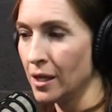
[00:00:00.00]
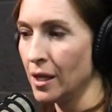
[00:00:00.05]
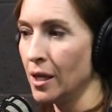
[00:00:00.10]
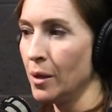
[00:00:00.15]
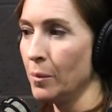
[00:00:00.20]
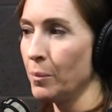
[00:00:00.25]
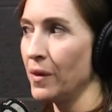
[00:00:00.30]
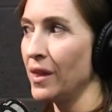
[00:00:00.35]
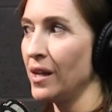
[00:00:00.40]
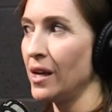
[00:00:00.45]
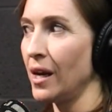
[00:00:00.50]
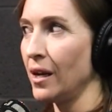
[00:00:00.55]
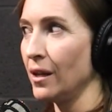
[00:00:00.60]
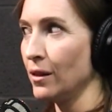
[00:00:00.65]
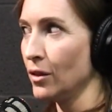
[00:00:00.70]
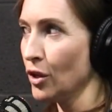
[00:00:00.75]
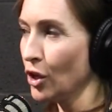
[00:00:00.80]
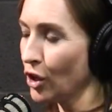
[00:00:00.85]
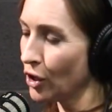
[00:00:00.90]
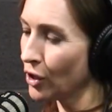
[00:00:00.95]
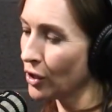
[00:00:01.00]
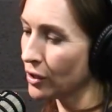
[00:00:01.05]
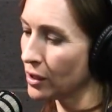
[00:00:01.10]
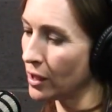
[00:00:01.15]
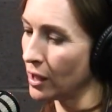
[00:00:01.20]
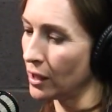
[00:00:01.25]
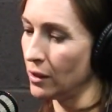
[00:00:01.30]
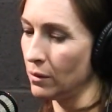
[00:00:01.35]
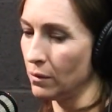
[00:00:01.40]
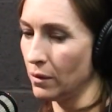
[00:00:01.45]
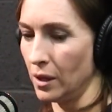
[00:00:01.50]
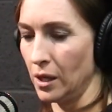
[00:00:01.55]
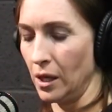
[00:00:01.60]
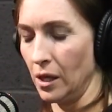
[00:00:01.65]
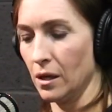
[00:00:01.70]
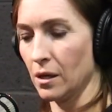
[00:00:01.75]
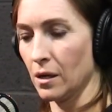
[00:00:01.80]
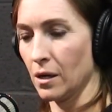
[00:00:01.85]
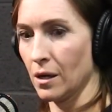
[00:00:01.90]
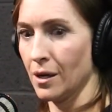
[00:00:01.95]
But then I learned that you can
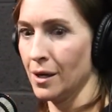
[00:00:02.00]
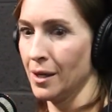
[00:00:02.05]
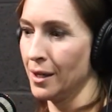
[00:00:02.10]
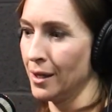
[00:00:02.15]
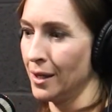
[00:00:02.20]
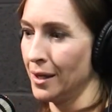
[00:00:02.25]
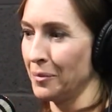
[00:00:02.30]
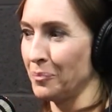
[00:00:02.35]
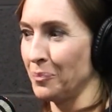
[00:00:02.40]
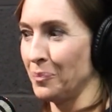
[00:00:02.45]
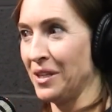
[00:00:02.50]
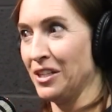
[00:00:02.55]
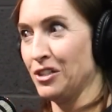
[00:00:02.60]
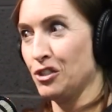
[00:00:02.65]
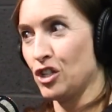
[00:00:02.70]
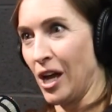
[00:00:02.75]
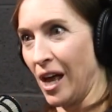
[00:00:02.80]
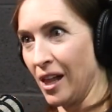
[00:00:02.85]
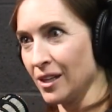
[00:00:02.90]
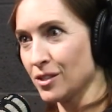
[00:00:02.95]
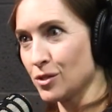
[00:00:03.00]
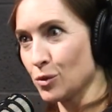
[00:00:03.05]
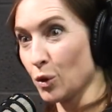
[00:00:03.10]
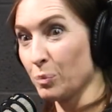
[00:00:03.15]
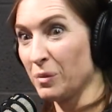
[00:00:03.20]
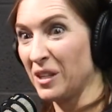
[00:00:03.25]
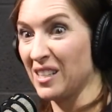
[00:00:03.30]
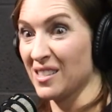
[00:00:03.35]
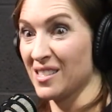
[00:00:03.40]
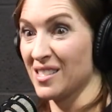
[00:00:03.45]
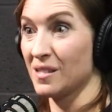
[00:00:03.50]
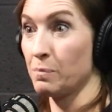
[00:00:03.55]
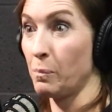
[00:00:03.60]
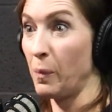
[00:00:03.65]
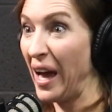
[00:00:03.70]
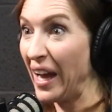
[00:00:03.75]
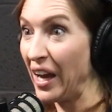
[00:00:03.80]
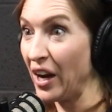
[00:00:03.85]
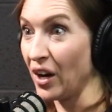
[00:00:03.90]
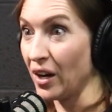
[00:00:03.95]
either be jealous or be
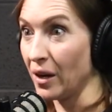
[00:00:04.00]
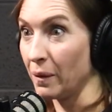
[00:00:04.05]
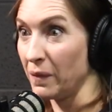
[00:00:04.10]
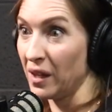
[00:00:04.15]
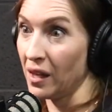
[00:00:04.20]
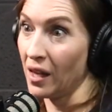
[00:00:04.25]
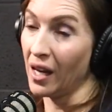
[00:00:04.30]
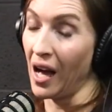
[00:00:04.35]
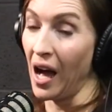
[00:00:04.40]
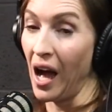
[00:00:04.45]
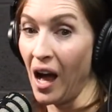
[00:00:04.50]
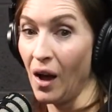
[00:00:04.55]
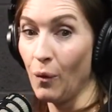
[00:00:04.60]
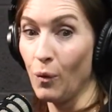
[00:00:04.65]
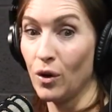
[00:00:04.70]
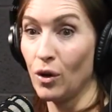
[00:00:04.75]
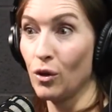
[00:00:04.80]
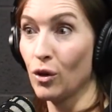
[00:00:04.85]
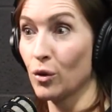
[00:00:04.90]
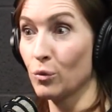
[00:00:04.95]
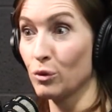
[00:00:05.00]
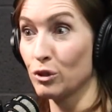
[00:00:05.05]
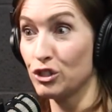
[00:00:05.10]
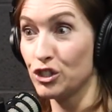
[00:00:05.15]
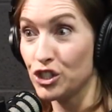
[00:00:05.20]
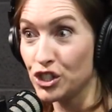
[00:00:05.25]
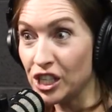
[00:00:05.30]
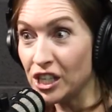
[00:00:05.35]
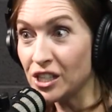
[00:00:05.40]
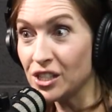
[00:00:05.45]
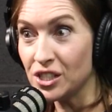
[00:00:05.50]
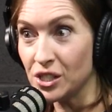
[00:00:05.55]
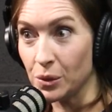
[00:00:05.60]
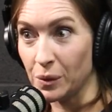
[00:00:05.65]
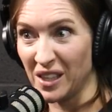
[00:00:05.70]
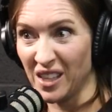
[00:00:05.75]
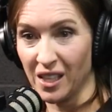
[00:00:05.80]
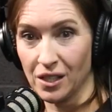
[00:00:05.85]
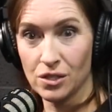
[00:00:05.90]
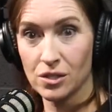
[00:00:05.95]
inspired and be like, I want to learn what she's doing.
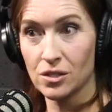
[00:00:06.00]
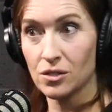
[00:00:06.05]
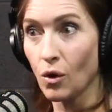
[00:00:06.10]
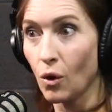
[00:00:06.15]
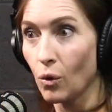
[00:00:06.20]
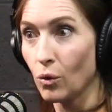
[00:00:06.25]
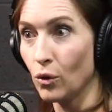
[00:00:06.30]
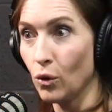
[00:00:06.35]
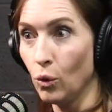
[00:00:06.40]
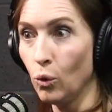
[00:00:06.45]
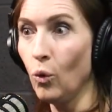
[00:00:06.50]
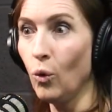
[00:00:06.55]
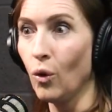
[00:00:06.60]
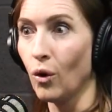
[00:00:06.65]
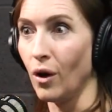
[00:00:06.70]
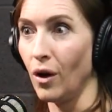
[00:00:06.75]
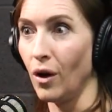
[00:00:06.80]
That's so cool.